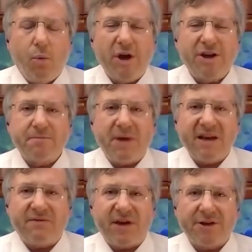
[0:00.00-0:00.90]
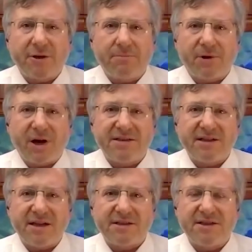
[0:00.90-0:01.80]
Which manufacturing
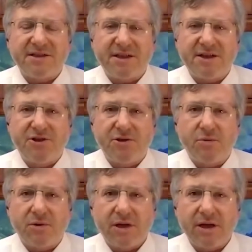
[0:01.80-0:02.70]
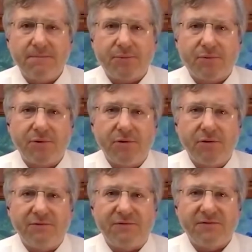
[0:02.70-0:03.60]
processes did you
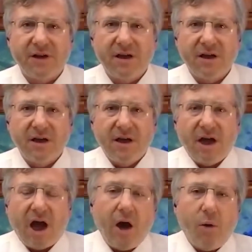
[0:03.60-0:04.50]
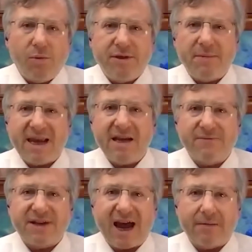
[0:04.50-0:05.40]
improve? Oh, the making
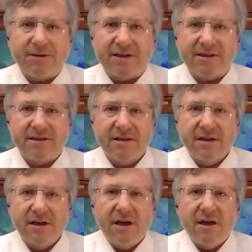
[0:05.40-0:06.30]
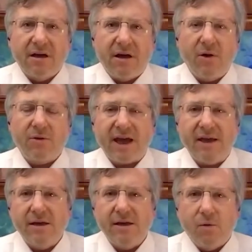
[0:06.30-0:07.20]
of tablets.
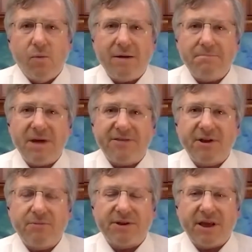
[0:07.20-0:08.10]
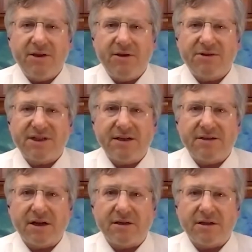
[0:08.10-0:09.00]
Okay. What method were they
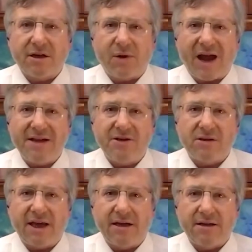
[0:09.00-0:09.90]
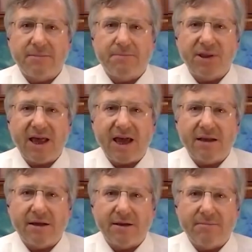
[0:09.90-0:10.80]
using to, to granulate the,
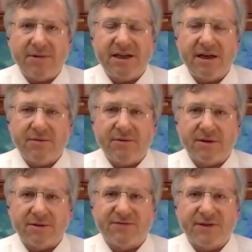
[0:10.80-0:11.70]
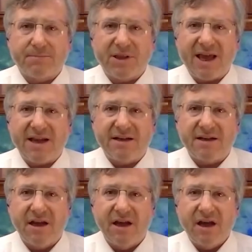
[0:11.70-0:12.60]
blend, the, the materials for the blend?